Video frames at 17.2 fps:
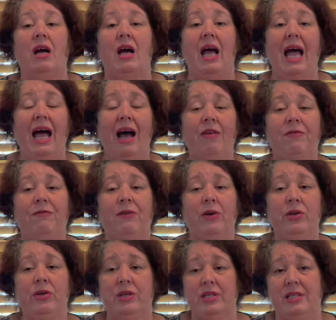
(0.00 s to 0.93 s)
Our
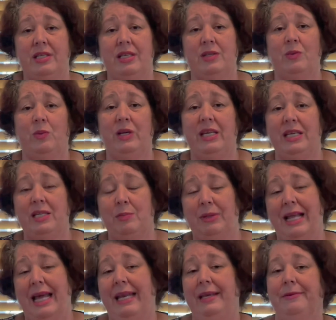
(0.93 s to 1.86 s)
focus this week is
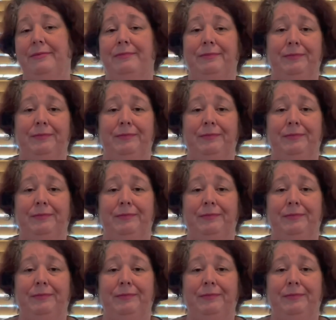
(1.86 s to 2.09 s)
planning.